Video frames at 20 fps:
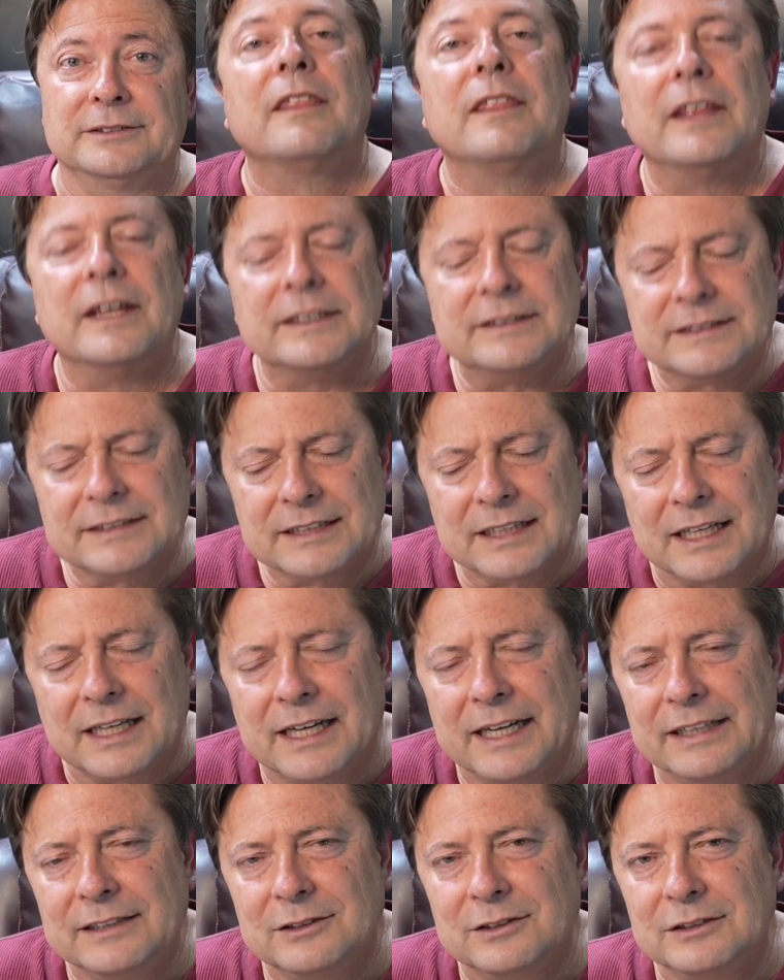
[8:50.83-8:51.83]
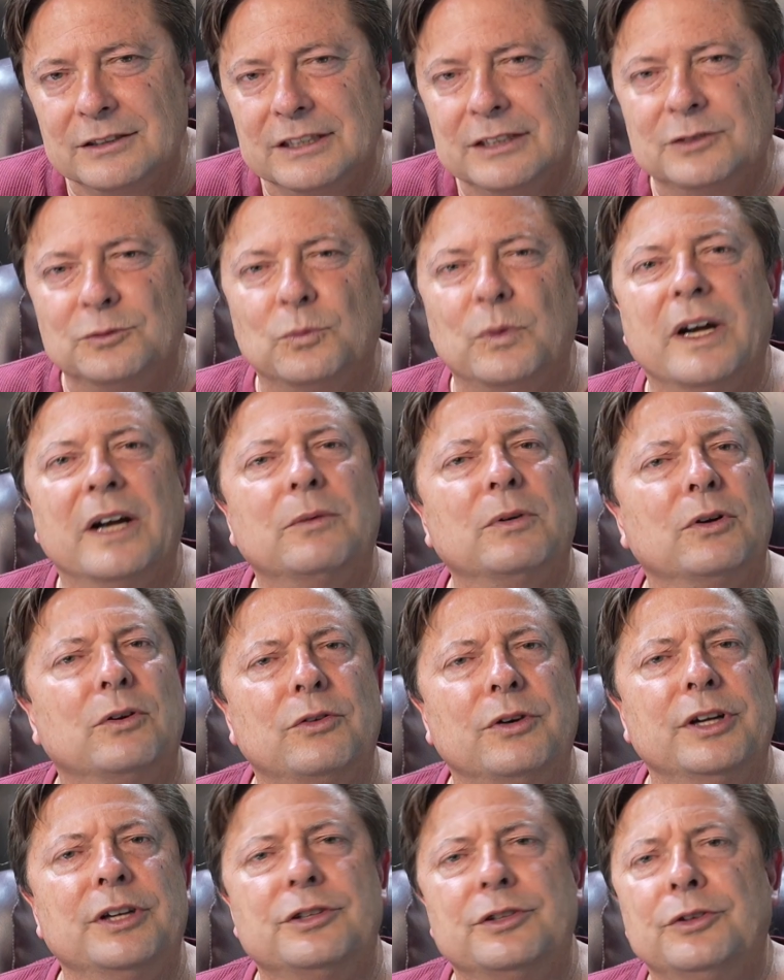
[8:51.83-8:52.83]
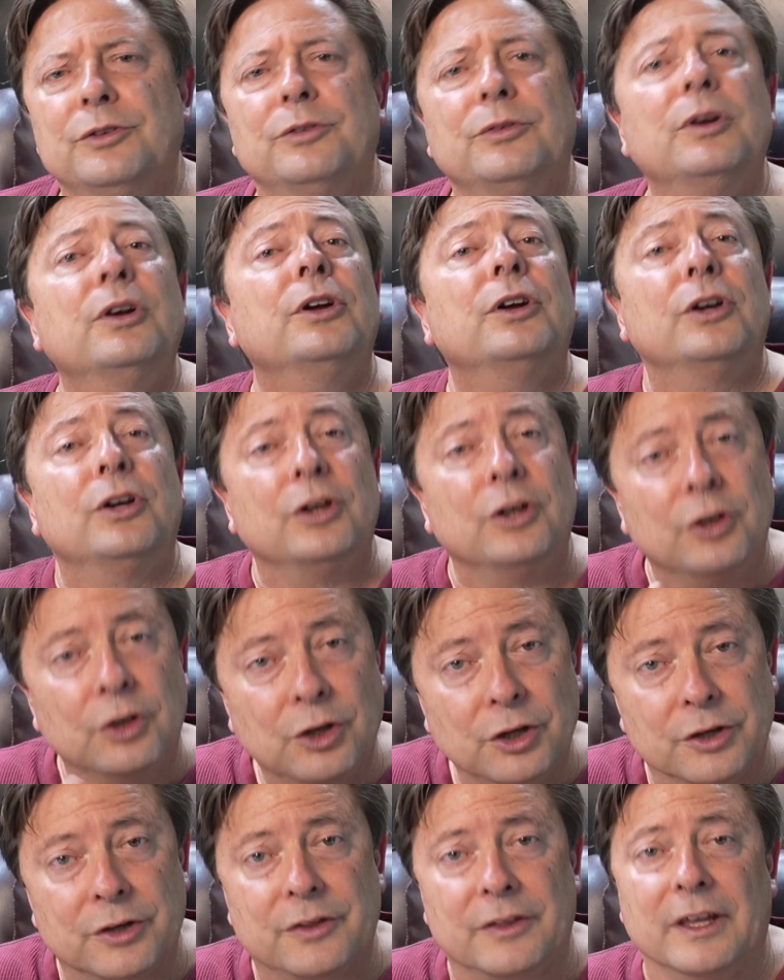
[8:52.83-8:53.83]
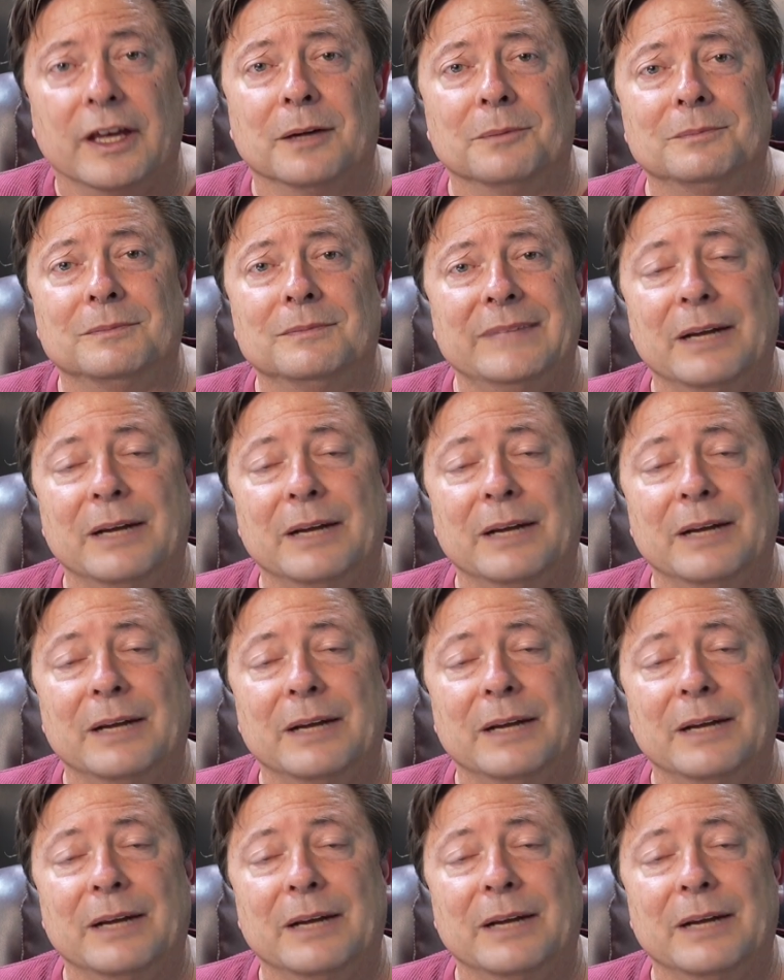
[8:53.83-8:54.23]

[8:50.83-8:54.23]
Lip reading: The title is where we're going to hook them.